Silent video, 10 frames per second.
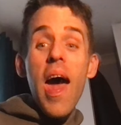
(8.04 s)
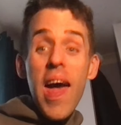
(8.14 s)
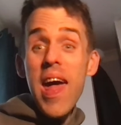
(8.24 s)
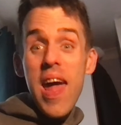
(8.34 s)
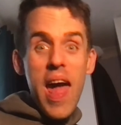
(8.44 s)

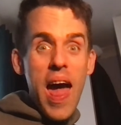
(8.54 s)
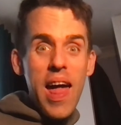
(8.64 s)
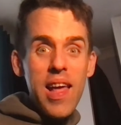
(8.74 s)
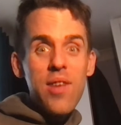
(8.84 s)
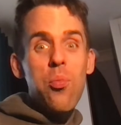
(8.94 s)
Hey,
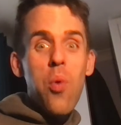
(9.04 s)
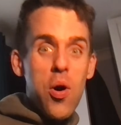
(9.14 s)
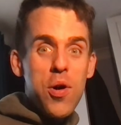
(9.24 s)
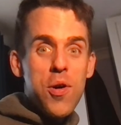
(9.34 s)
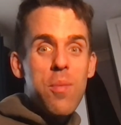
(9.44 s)
and
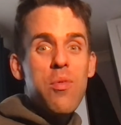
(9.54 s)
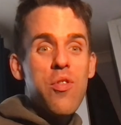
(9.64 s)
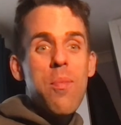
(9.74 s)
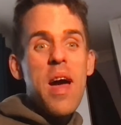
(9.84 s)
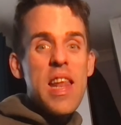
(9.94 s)
welcome
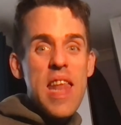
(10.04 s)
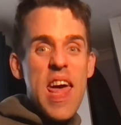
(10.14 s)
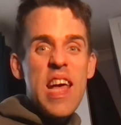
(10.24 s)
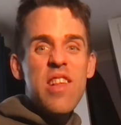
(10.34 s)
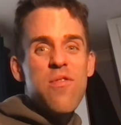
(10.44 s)
to my
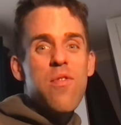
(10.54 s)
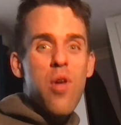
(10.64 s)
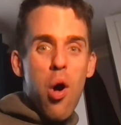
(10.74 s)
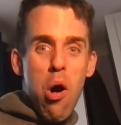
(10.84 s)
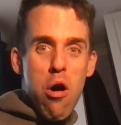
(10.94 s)
next
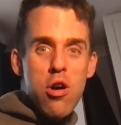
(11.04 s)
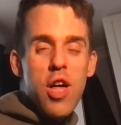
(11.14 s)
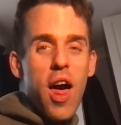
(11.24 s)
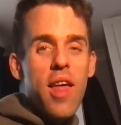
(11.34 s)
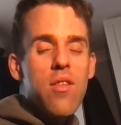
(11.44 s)
vlog.
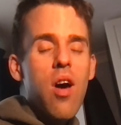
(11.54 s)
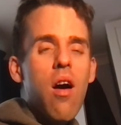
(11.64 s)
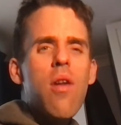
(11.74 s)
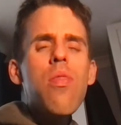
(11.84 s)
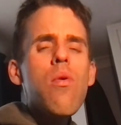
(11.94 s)
And
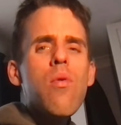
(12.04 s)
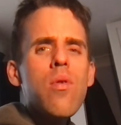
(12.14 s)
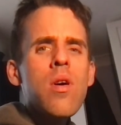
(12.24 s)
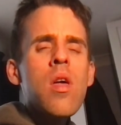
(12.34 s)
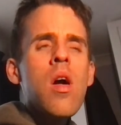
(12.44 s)
I
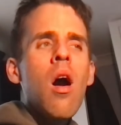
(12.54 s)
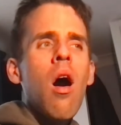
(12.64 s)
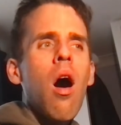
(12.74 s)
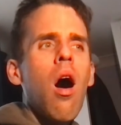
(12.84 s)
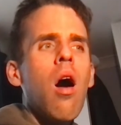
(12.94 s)
thought
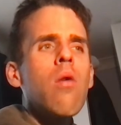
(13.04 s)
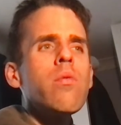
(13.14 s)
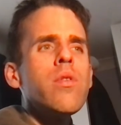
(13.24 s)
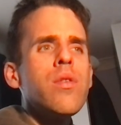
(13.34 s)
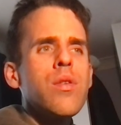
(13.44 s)
I
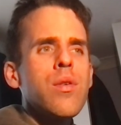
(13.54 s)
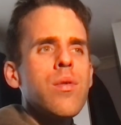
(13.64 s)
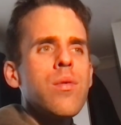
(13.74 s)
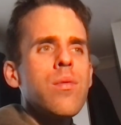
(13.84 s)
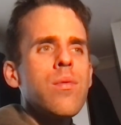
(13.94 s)
would
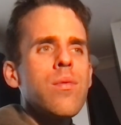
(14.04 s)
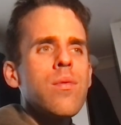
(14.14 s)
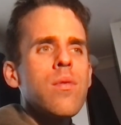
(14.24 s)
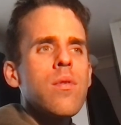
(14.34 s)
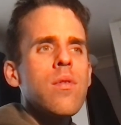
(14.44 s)
do
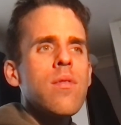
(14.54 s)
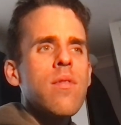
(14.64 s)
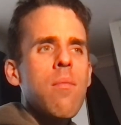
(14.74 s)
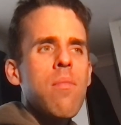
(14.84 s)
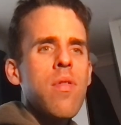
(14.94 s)

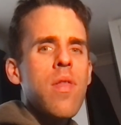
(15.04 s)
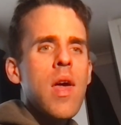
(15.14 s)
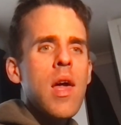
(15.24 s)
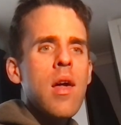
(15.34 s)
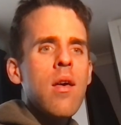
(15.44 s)

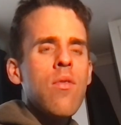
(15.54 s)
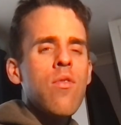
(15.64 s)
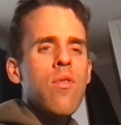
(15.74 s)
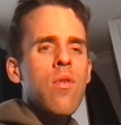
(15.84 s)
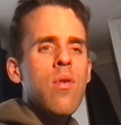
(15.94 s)
something
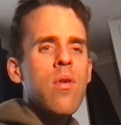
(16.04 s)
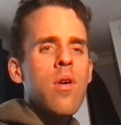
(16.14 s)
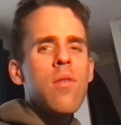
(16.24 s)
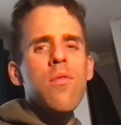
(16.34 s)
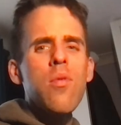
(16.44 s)
to
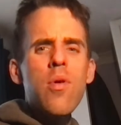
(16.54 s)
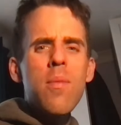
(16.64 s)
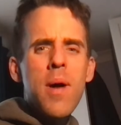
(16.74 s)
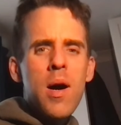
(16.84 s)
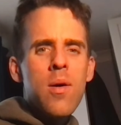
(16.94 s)
kind of talk
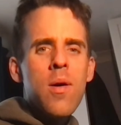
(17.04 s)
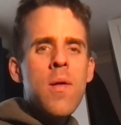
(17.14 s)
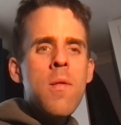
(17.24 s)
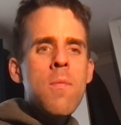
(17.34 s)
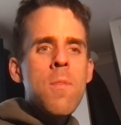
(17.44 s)
about
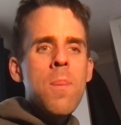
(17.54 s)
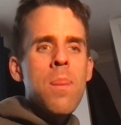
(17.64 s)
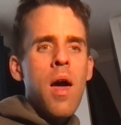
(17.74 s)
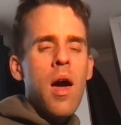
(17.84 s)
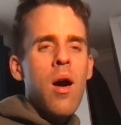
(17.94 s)

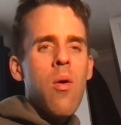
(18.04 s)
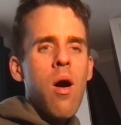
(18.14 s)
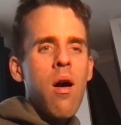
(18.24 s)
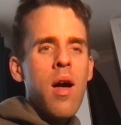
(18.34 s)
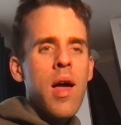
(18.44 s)
how
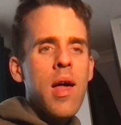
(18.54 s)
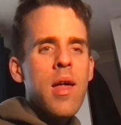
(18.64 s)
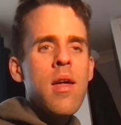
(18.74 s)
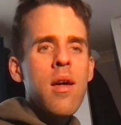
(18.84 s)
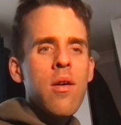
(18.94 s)

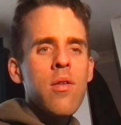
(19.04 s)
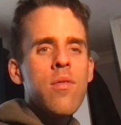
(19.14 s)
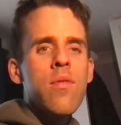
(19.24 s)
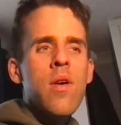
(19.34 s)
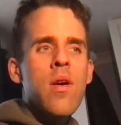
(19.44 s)
I kind
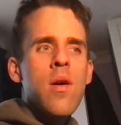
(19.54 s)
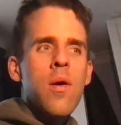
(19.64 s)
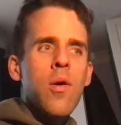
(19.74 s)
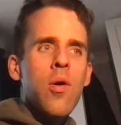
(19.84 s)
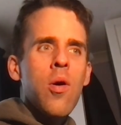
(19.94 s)
of
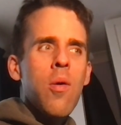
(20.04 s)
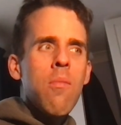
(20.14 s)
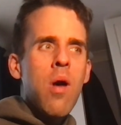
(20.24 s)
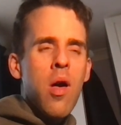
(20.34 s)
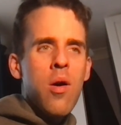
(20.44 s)
got
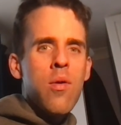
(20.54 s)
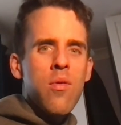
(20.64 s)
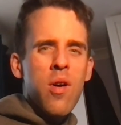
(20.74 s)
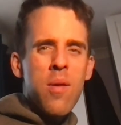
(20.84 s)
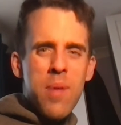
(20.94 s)
my own
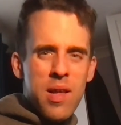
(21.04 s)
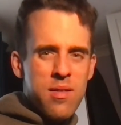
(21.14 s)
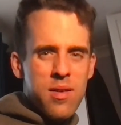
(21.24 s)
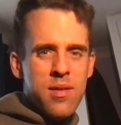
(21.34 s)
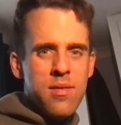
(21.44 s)

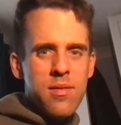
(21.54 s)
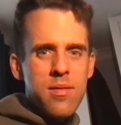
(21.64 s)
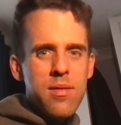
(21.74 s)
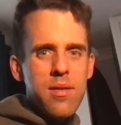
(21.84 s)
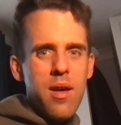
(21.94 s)

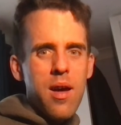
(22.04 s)
diabetes